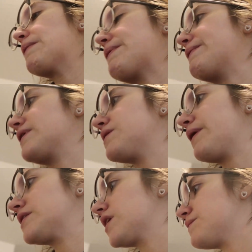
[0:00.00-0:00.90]
I'll put my melting
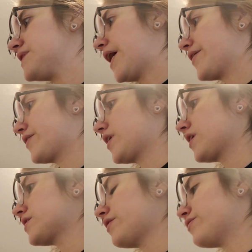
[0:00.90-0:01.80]
basket up Saturday
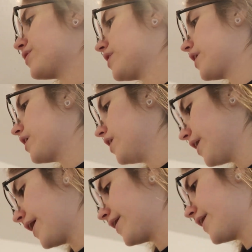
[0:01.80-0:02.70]
because I don't feel
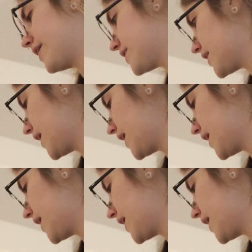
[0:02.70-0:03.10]
like editing